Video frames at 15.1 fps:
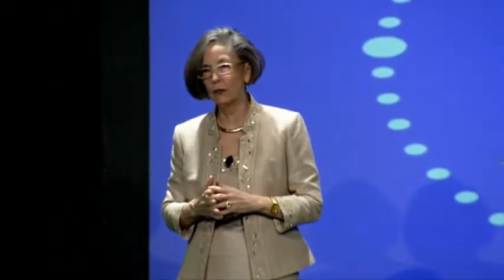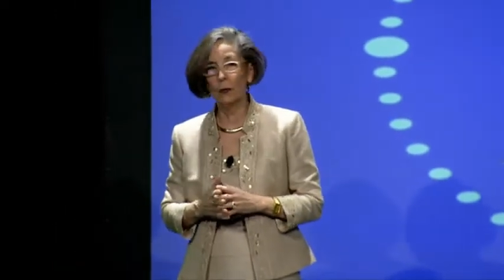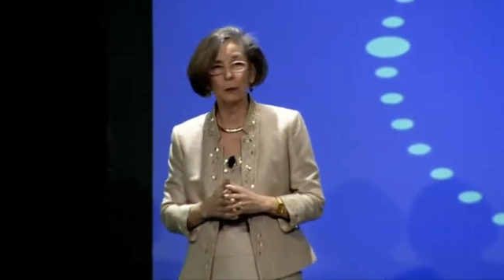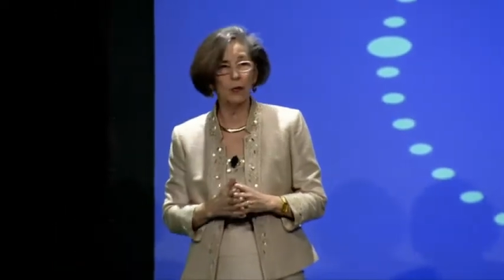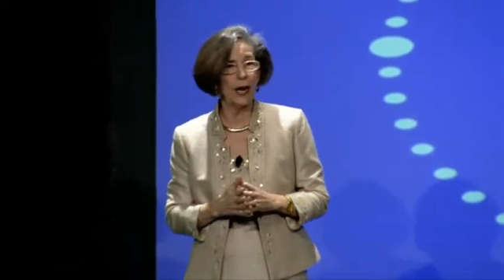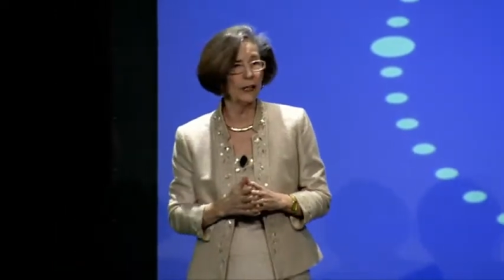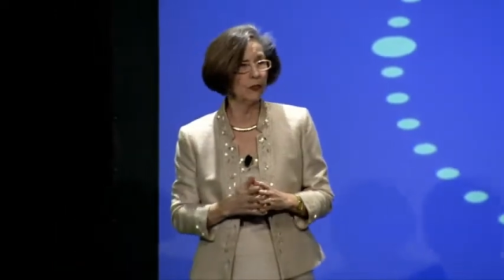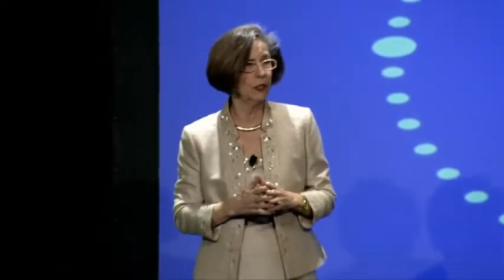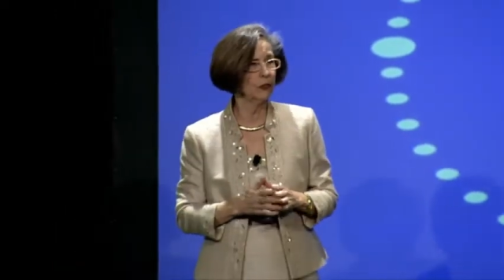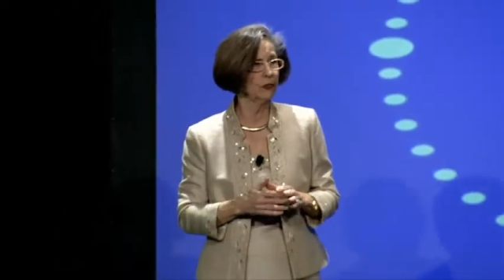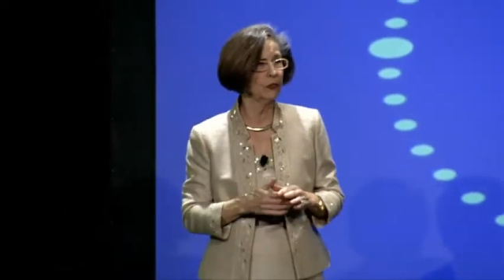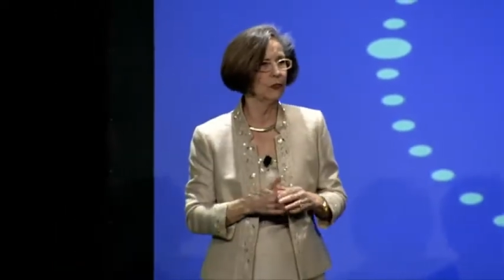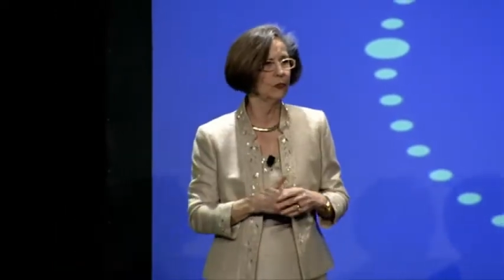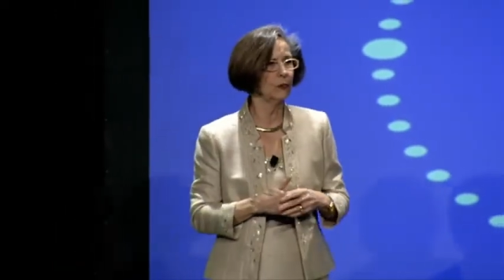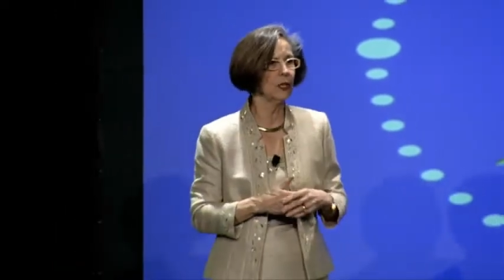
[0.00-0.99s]

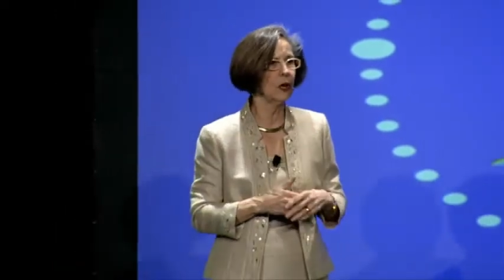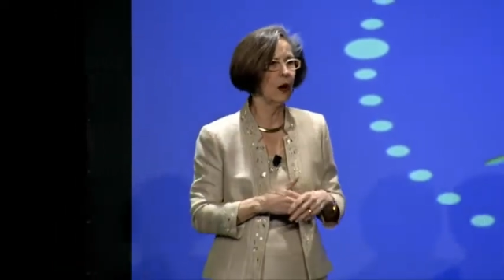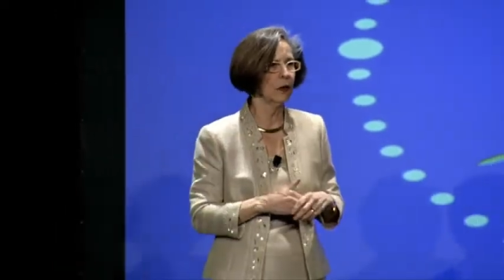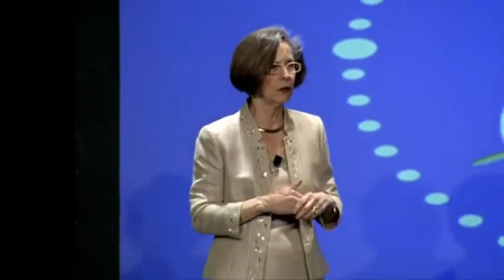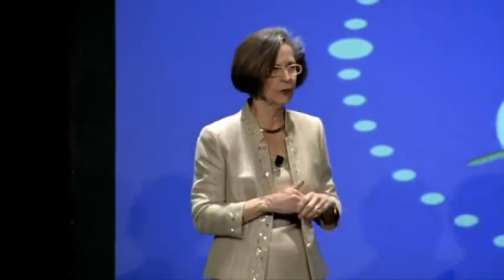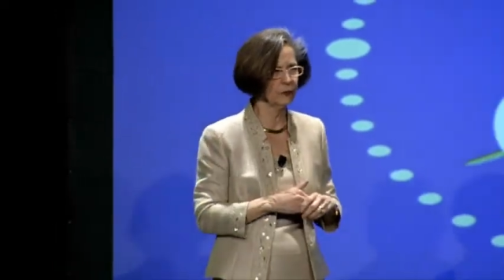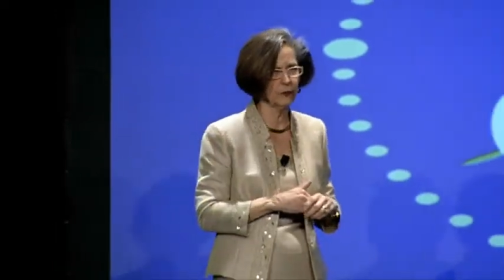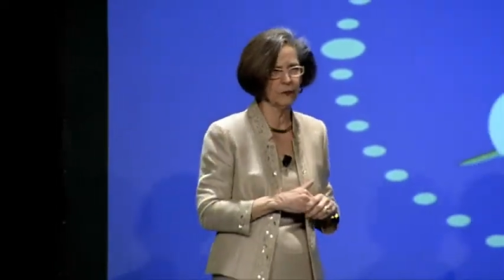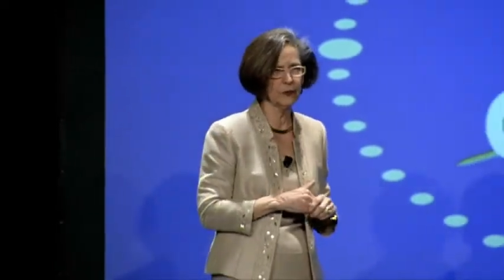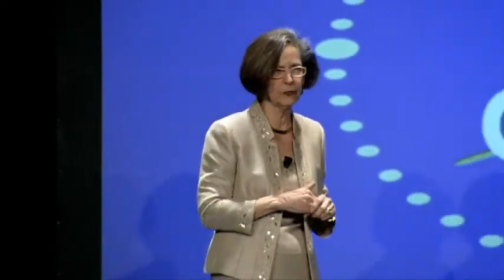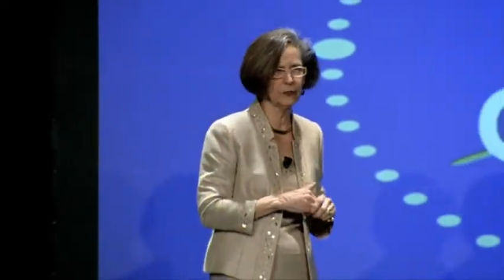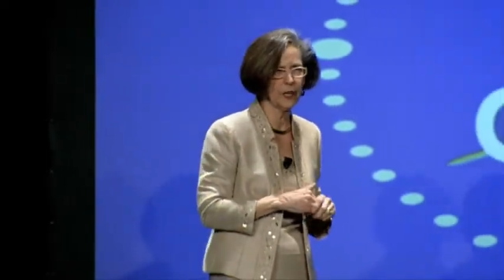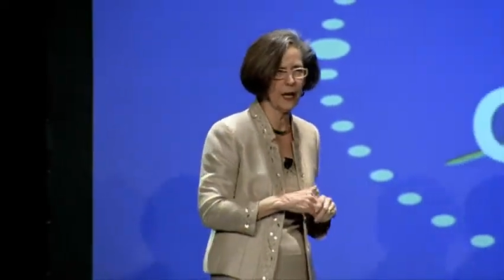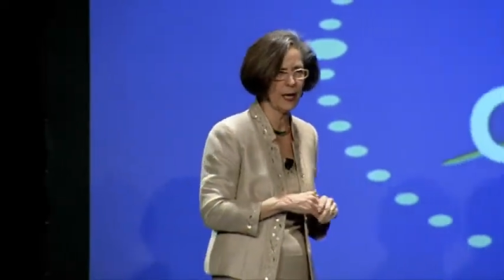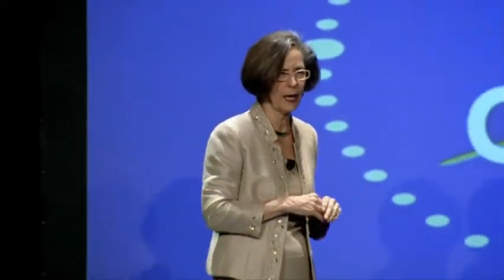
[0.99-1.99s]
practitioners regardless of the
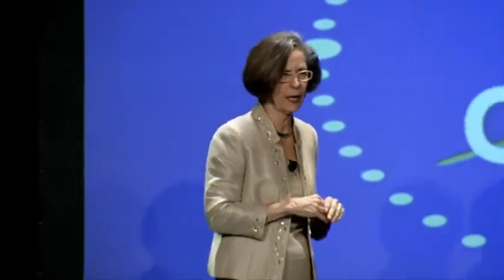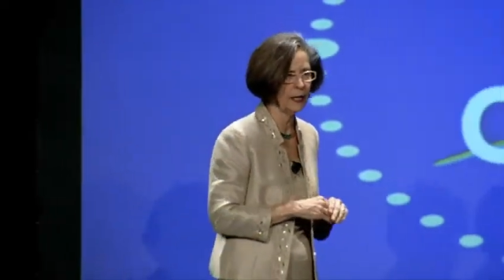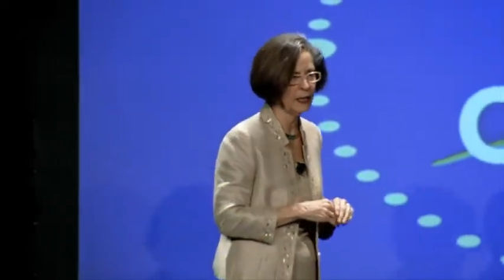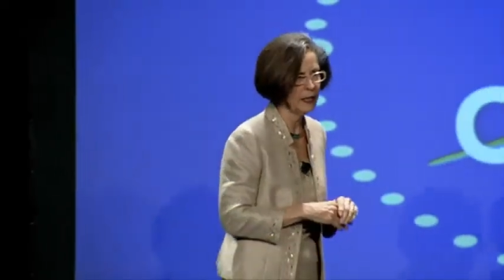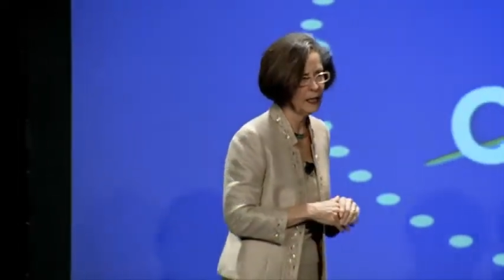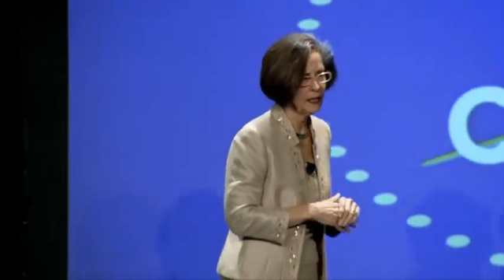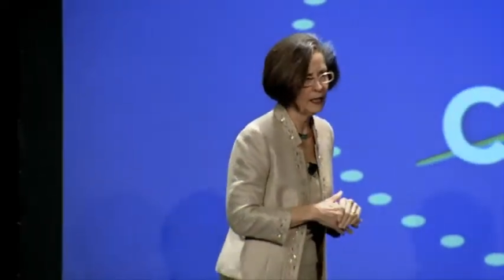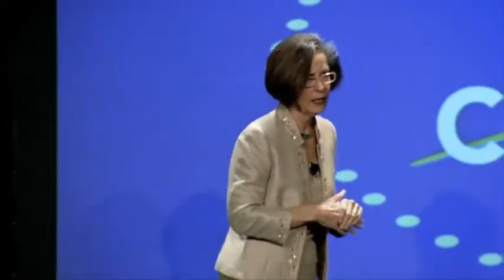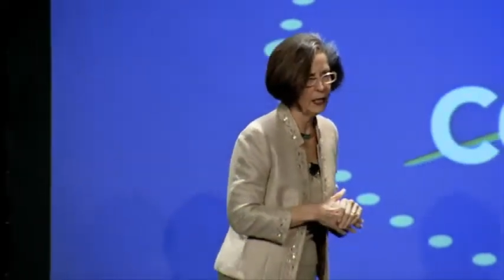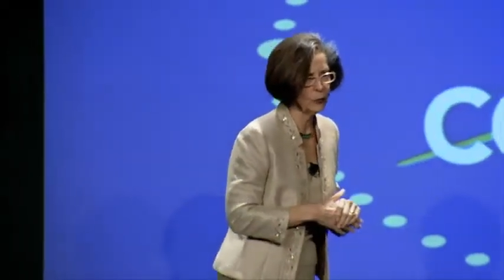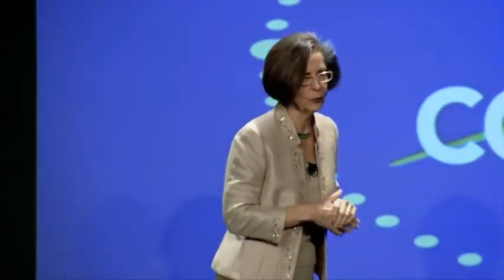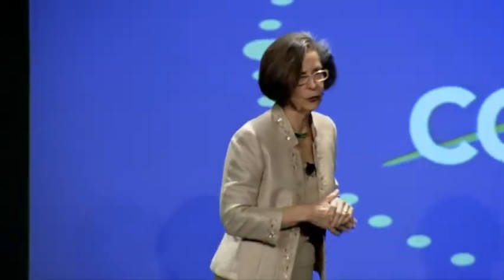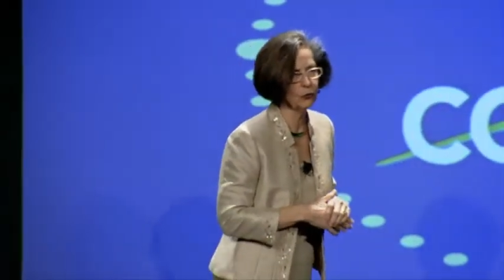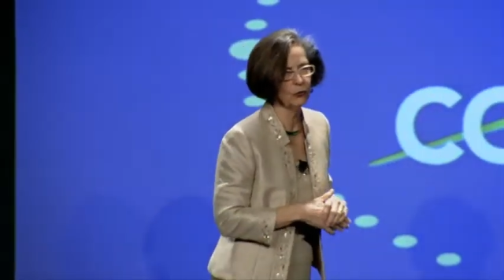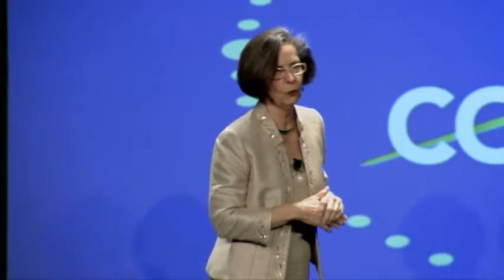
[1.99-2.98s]
setting in
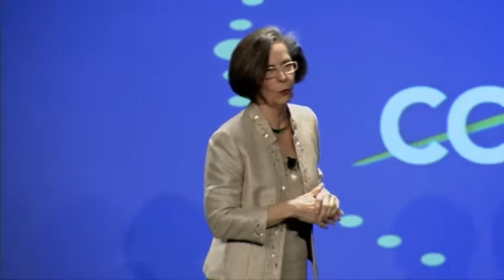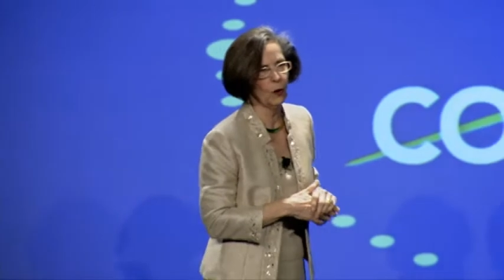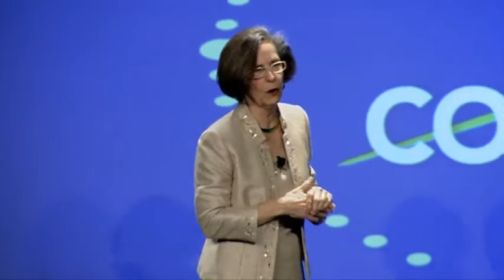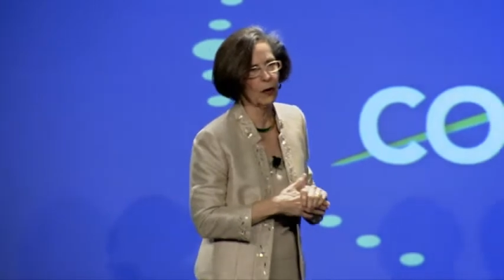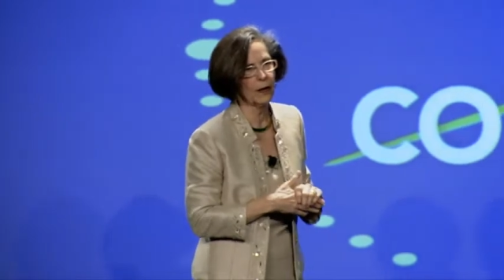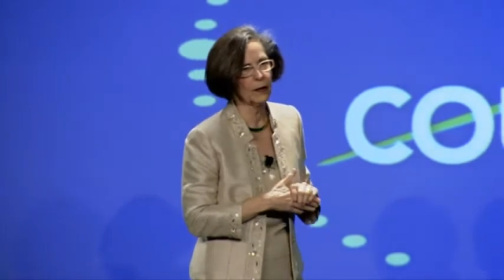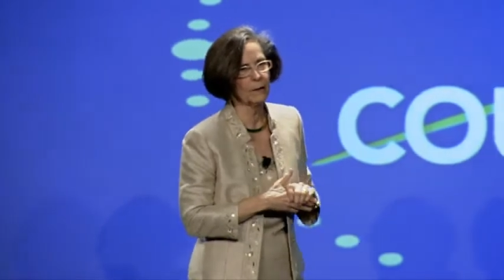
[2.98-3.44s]
which you work.